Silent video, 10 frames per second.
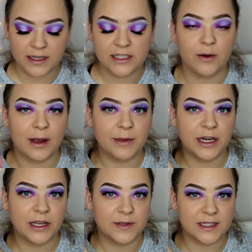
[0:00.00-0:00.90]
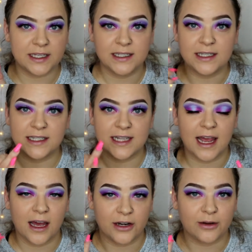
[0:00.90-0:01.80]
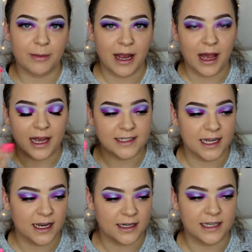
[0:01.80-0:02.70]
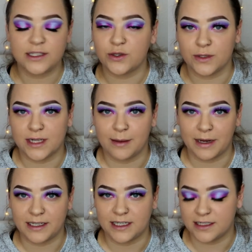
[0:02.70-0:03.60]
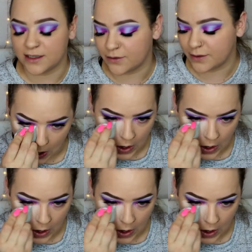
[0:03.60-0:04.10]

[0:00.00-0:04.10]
this, so I'm going to use this to set under my eyes and to set my T-zone.